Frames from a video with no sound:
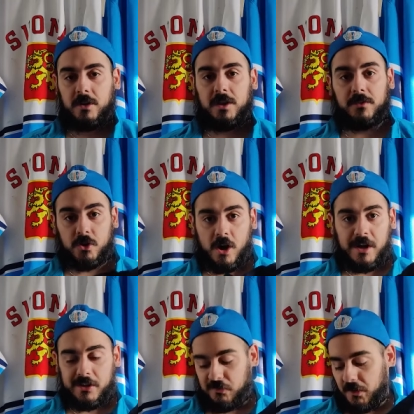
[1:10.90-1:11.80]
even your
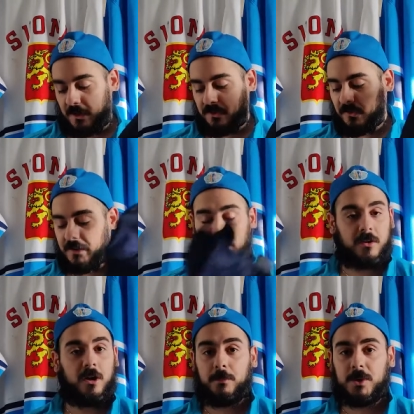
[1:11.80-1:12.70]
hockey socks. It can
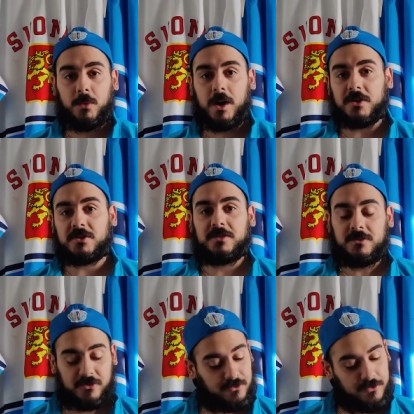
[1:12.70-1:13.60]
all be washed.
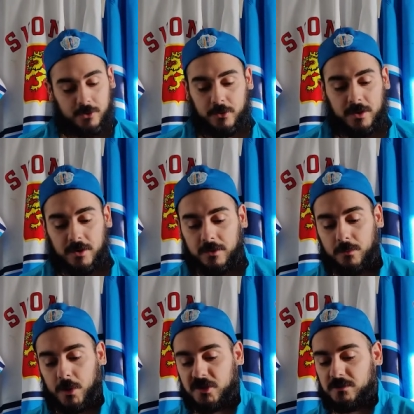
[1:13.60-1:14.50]
Just throw it in the
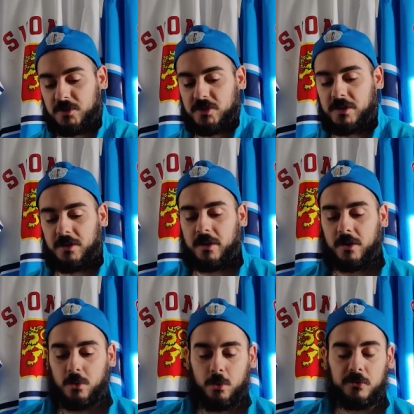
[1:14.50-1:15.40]
washing machine on a
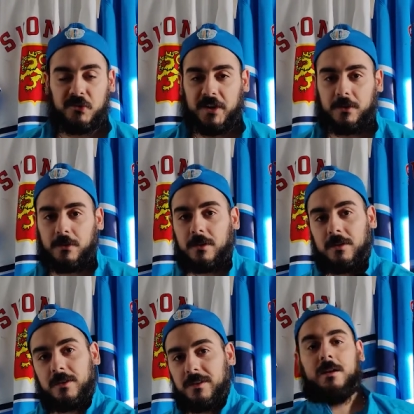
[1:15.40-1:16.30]
cold cycle.
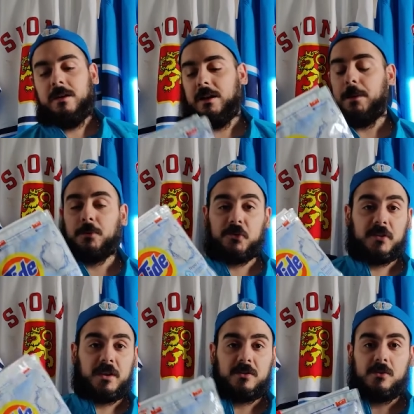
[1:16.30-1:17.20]
I
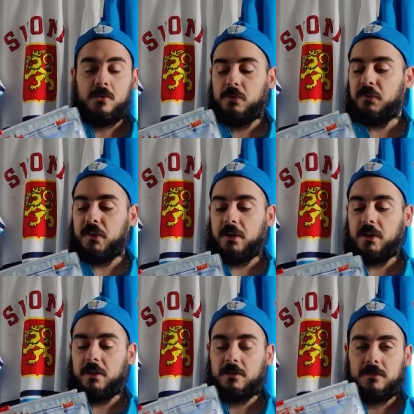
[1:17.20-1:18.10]
personally like to use
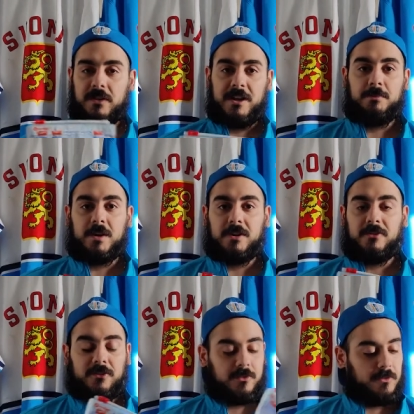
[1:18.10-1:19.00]
Tide
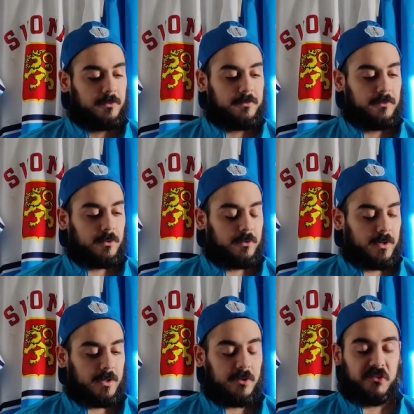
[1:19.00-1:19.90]
Pods. They're
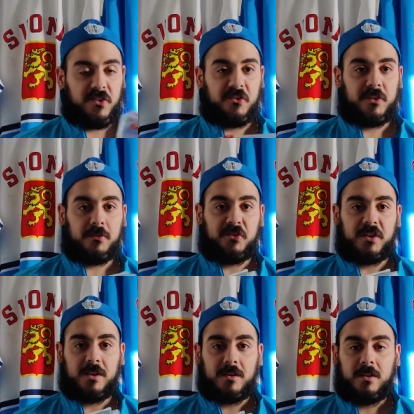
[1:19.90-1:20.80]
for sensitive
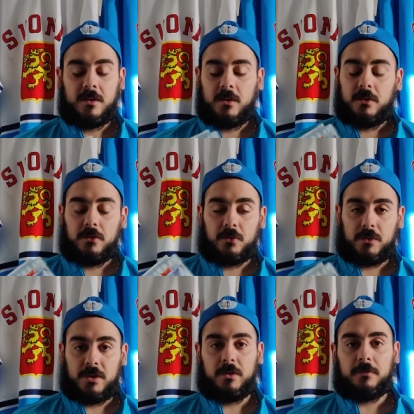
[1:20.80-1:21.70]
skin. They're
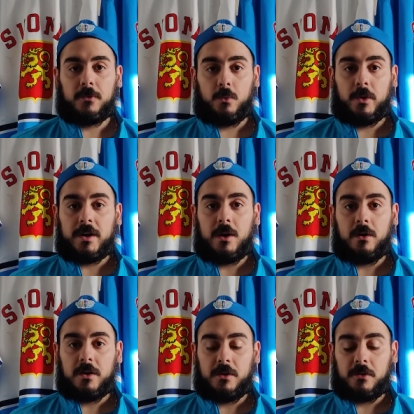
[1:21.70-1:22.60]
really good for
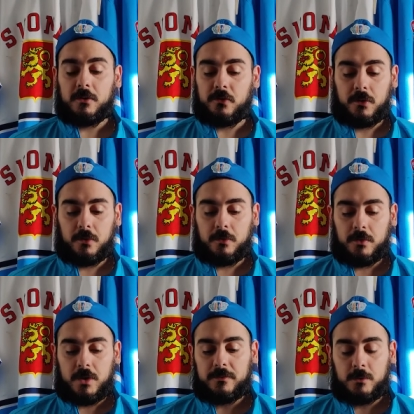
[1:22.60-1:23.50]
workout gear, so you
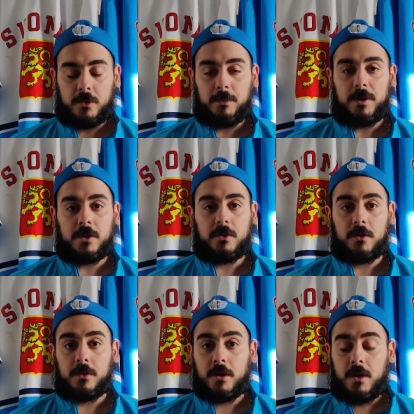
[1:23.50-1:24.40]
don't have to worry about
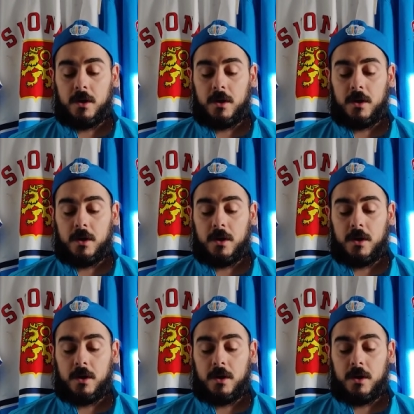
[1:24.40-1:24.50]
your